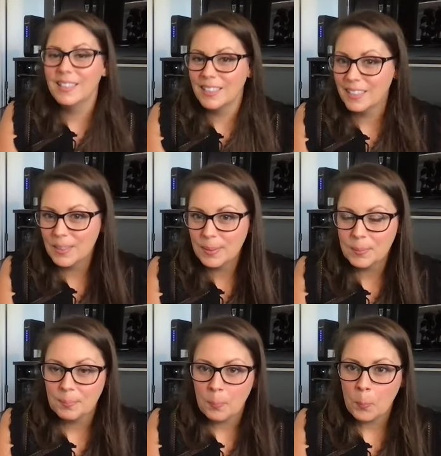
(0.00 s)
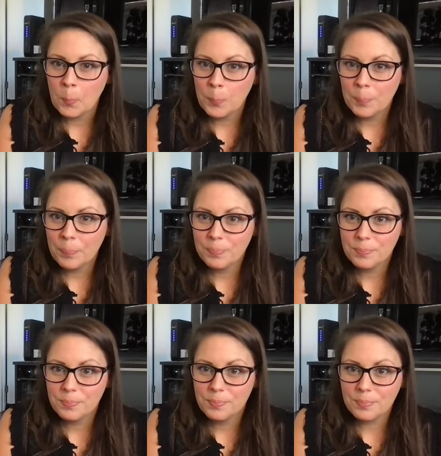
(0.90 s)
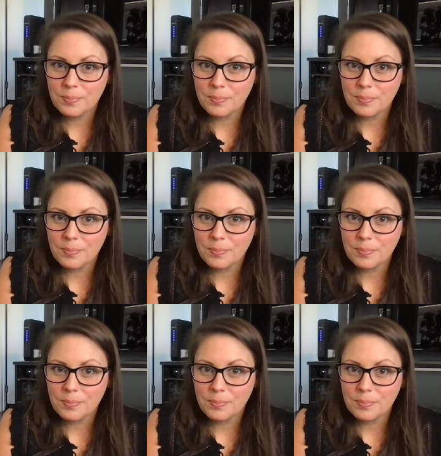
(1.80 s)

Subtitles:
Nothing is said.